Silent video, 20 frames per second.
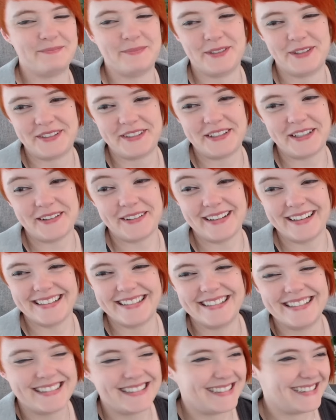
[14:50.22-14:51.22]

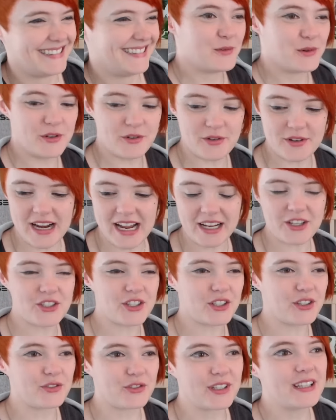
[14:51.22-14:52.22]
Mysterious. We don't
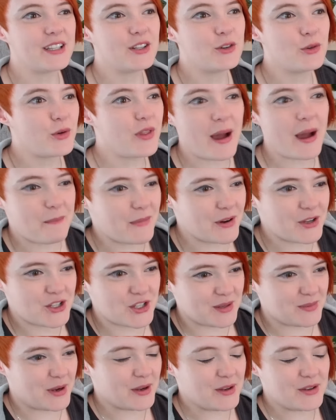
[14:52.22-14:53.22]
actually really know that much
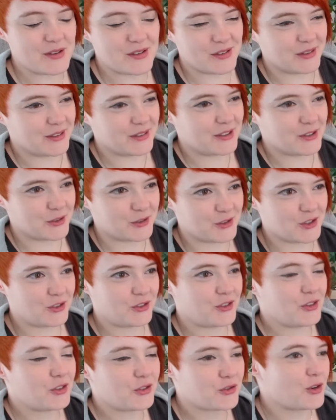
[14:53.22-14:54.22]
about you. You're
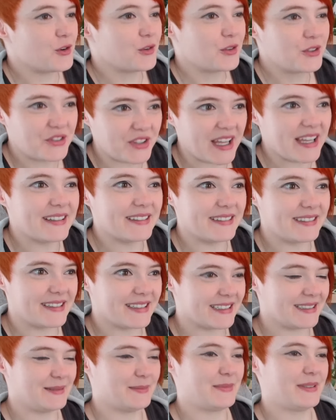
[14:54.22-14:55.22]
just a strong silent
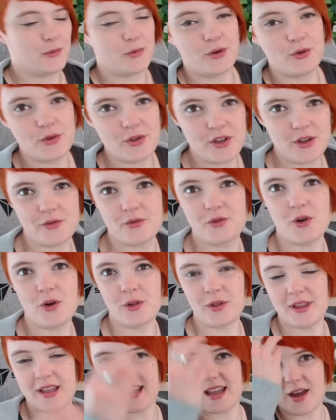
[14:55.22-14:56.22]
type. We know that you've
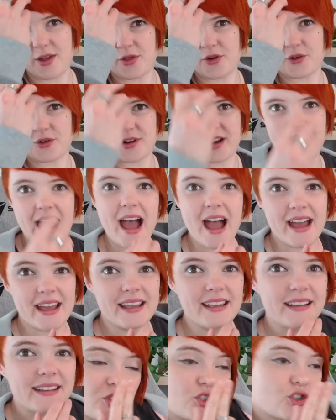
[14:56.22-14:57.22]
got like a third
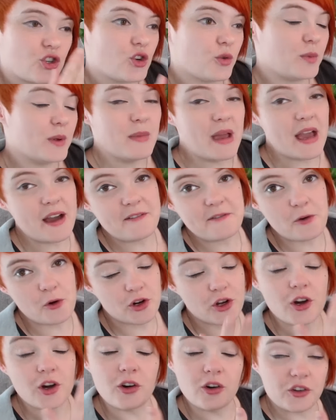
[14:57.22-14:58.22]
eye, which could be
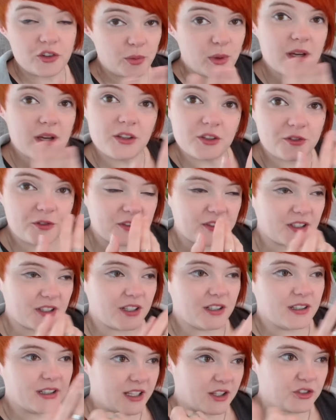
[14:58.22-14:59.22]
metaphorical as well as
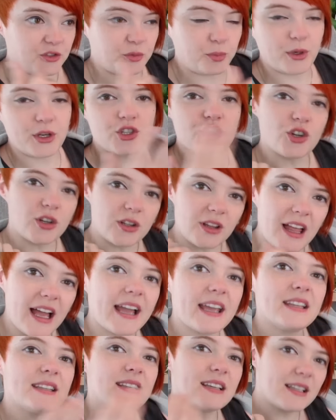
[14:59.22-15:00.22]
physical, like a spiritual
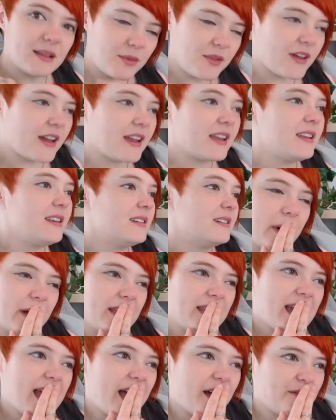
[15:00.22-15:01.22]
eye type thing. But
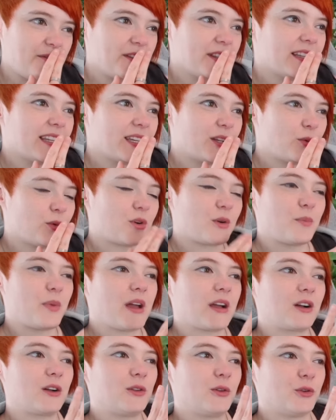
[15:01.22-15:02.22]
yeah, I feel like we're a
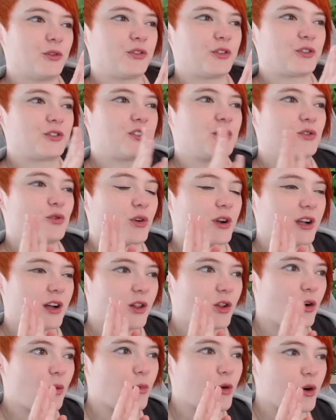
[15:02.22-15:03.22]
bit closer to knowing a
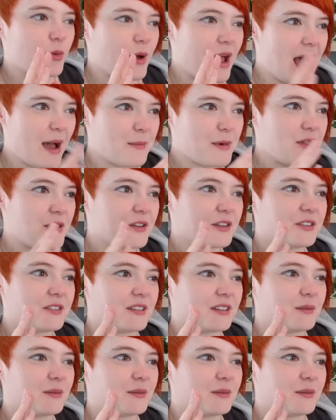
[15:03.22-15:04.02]
lot more about Amethyst